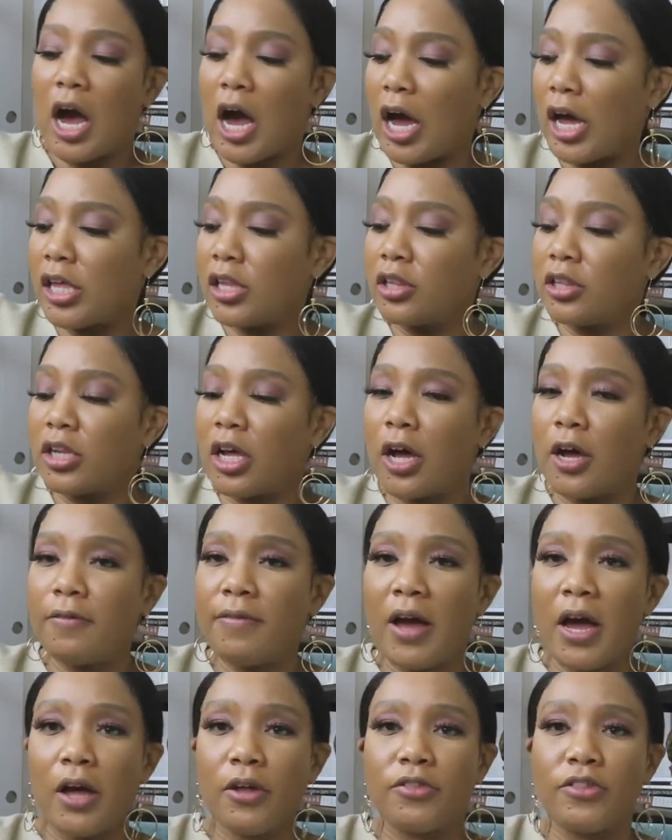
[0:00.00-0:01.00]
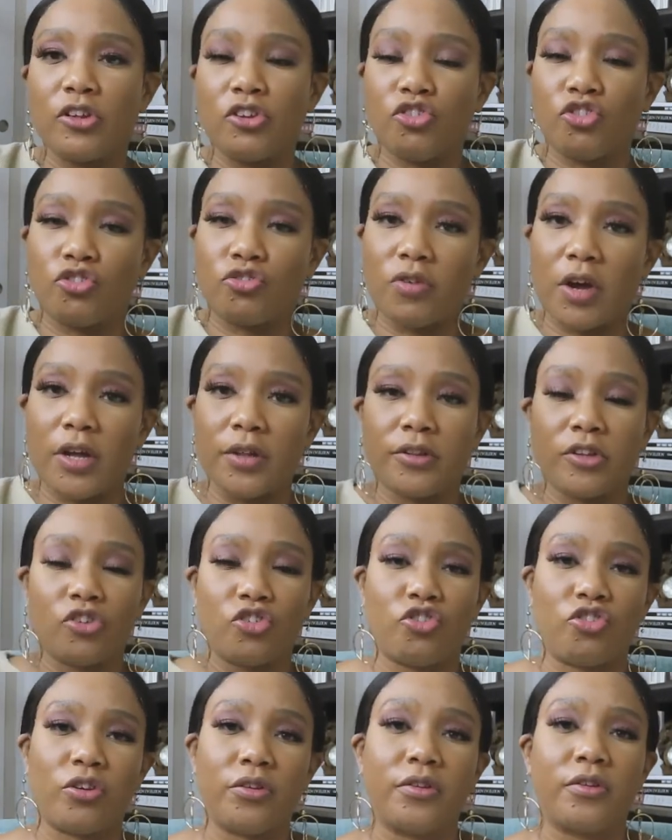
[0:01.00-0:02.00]
I love how this dress
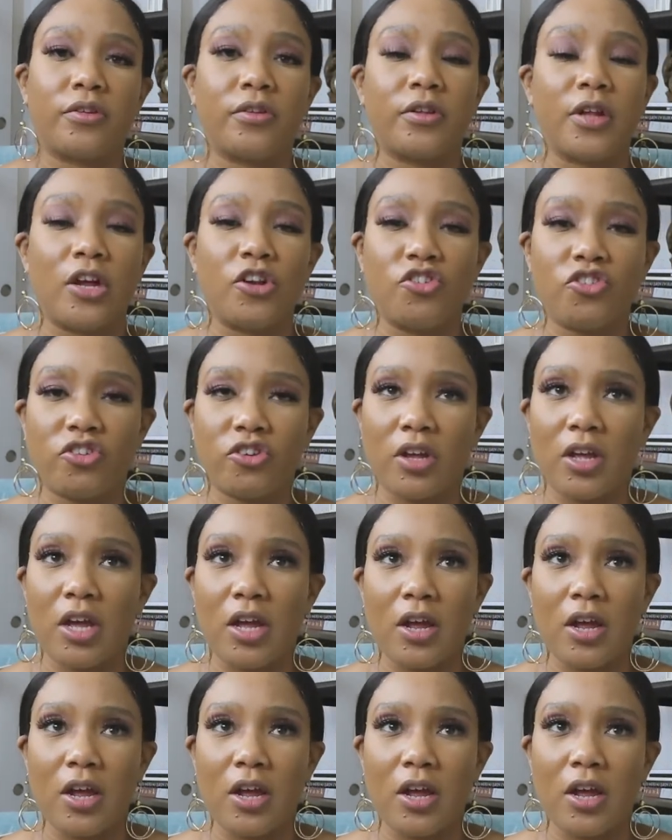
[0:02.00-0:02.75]
is just such